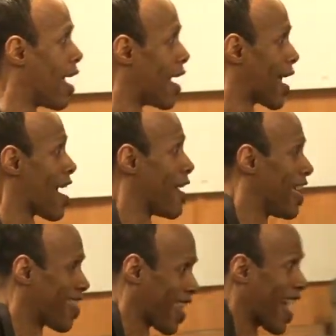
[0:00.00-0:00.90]
and I
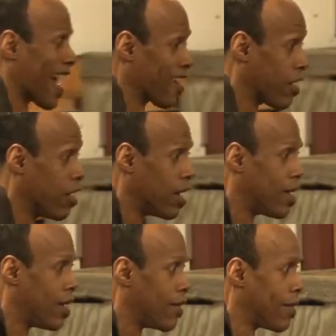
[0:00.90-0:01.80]
hit the guy
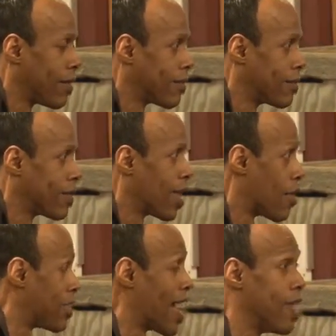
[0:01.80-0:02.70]
good.
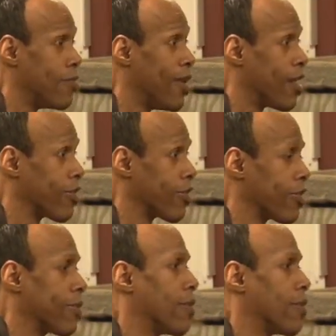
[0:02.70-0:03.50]
I mean, I didn't miss.